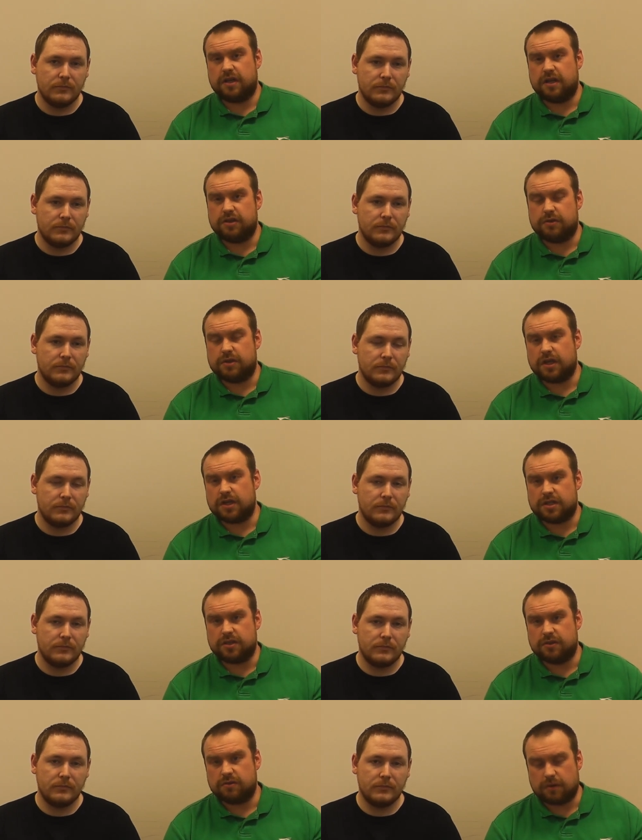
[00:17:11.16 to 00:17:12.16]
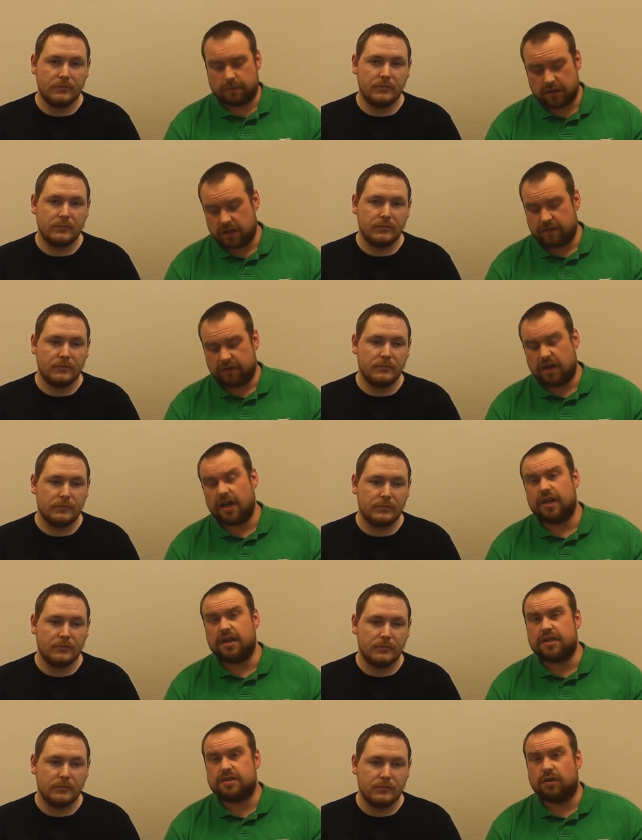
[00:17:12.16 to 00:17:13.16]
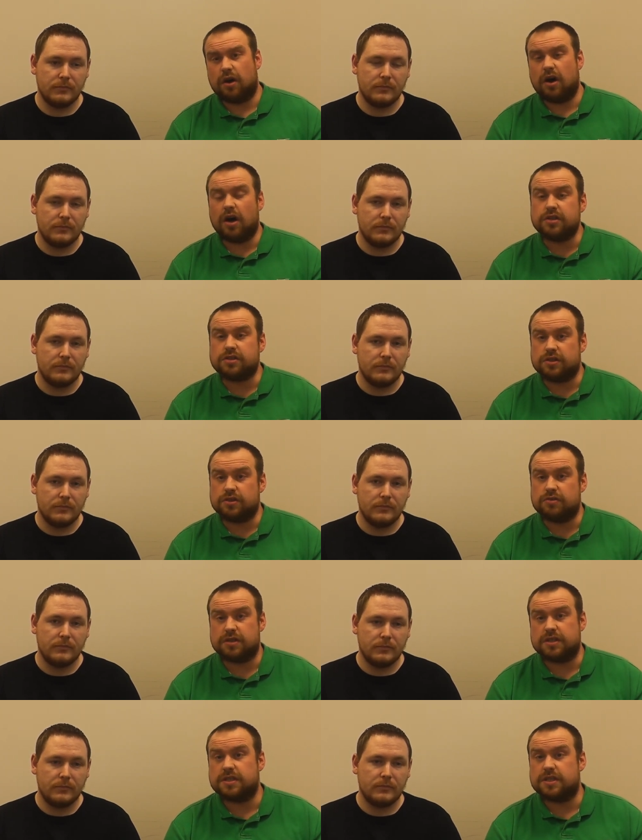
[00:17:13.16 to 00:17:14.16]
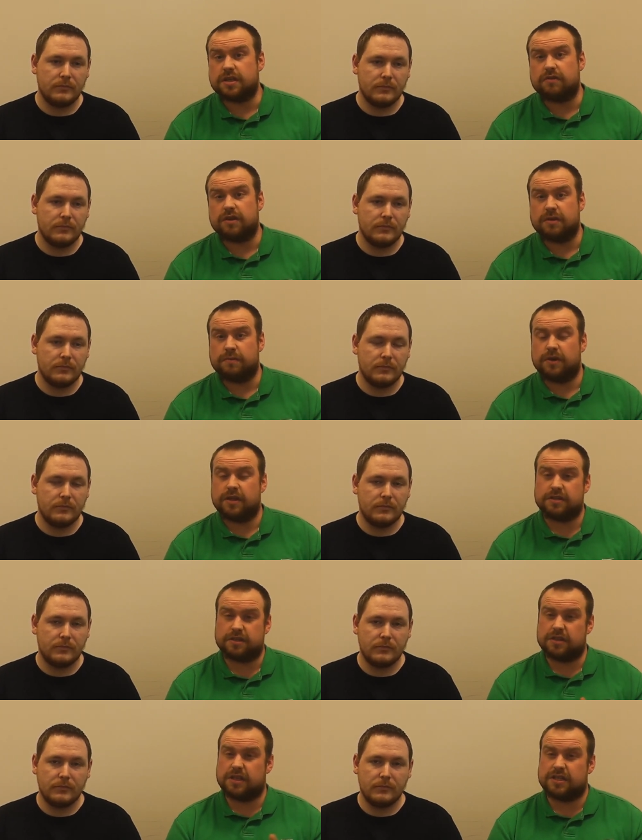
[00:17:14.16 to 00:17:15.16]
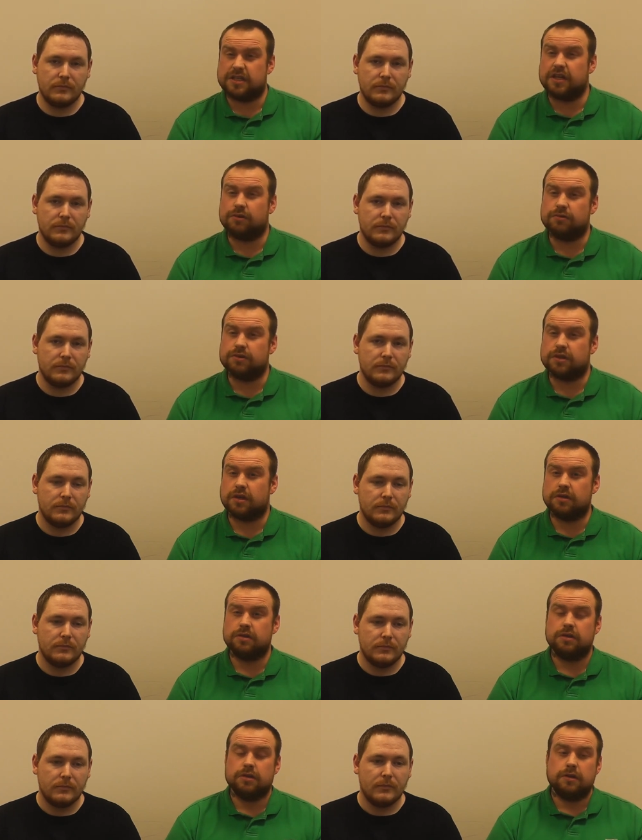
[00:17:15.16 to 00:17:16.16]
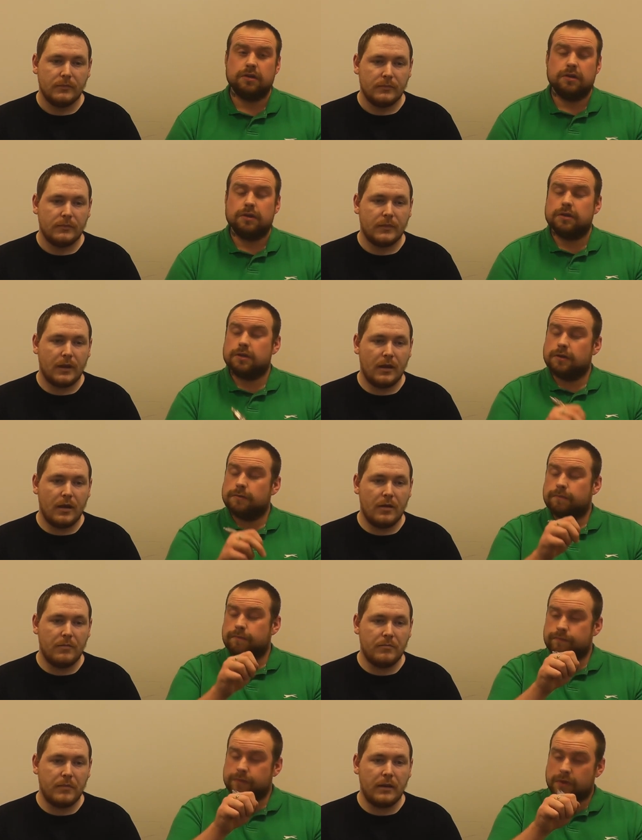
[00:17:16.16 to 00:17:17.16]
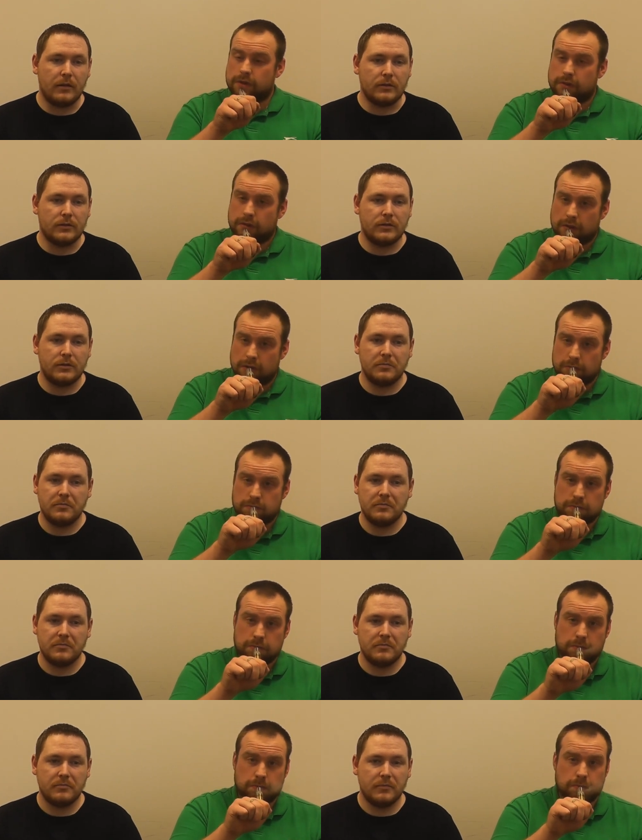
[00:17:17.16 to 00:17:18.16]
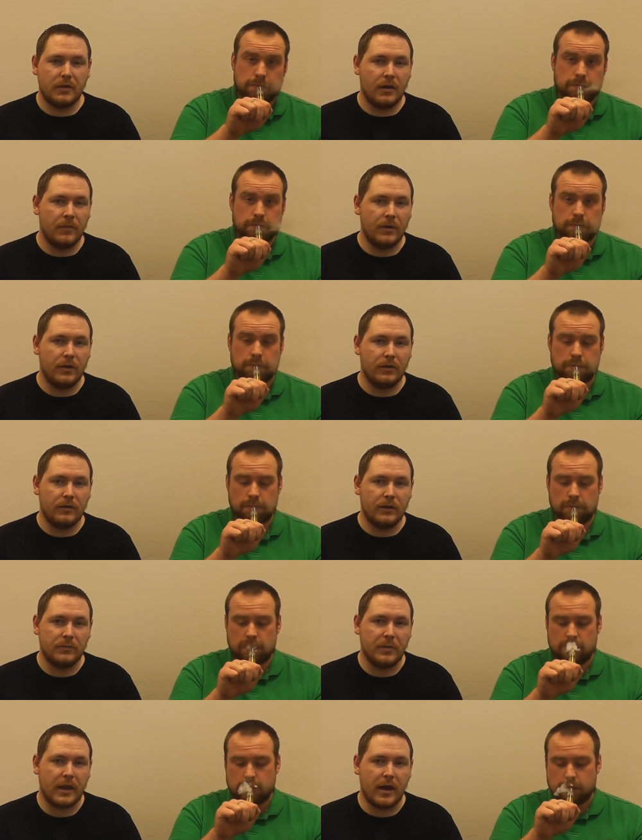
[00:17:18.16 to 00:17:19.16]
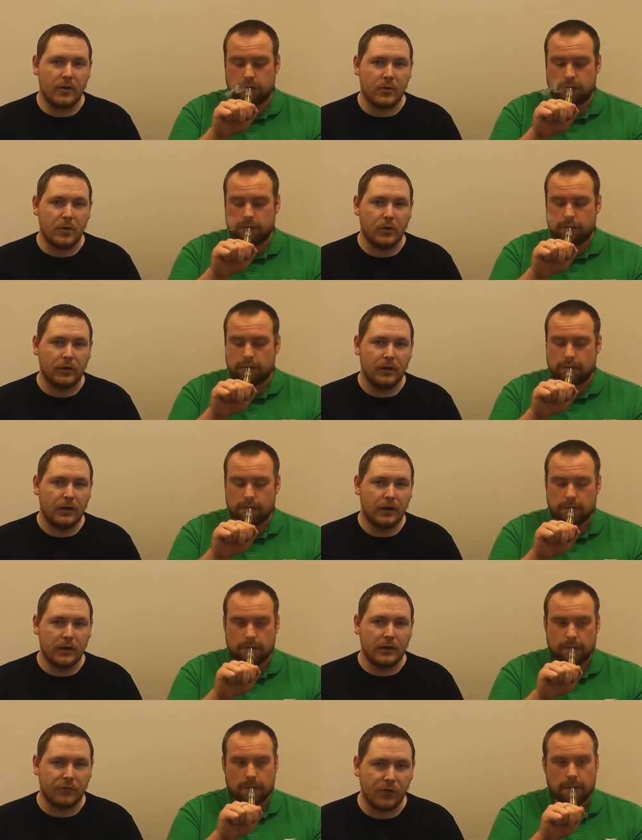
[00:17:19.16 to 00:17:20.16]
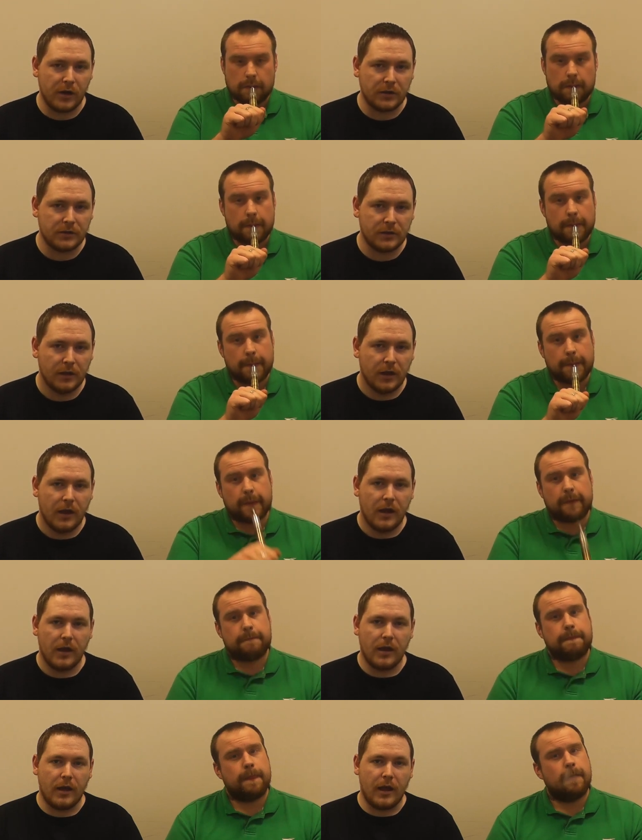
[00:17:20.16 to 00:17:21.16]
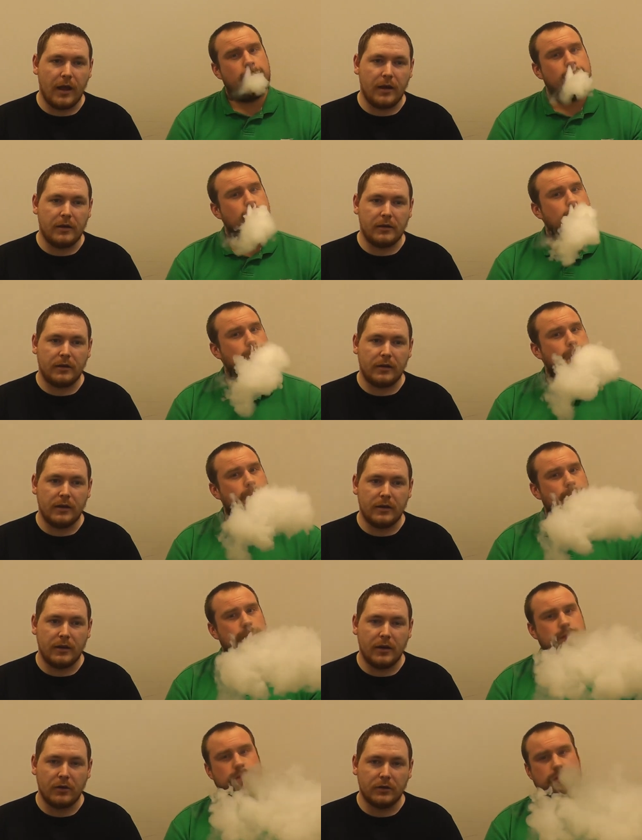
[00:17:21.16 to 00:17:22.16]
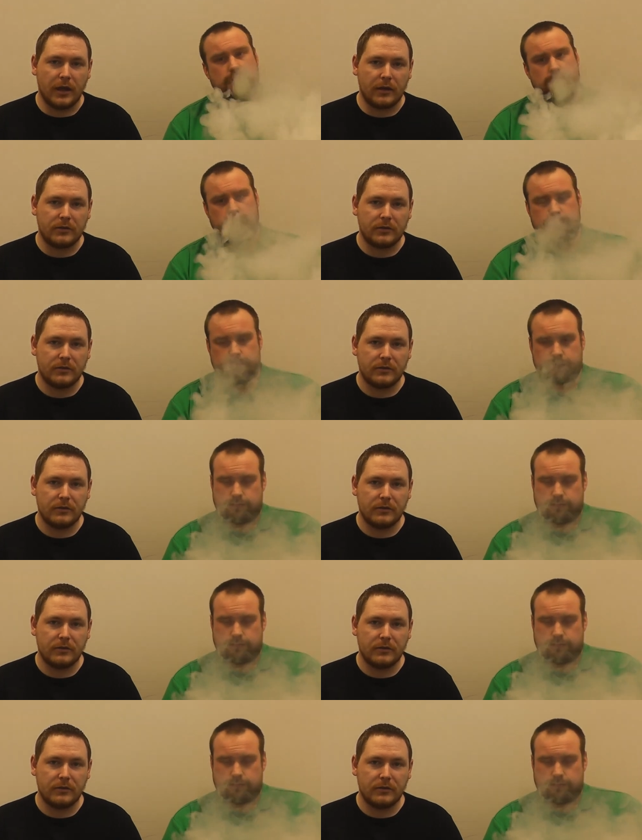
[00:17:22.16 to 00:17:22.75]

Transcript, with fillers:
Speaker 1: in it and you adjust it all. I'm going to give it an eight. It's not hard to use necessarily, but there's there's niggles, you know.
Speaker 2: Uh, maintenance. I mean, it's a mechanical mod. Clean your threads and clean the contacts.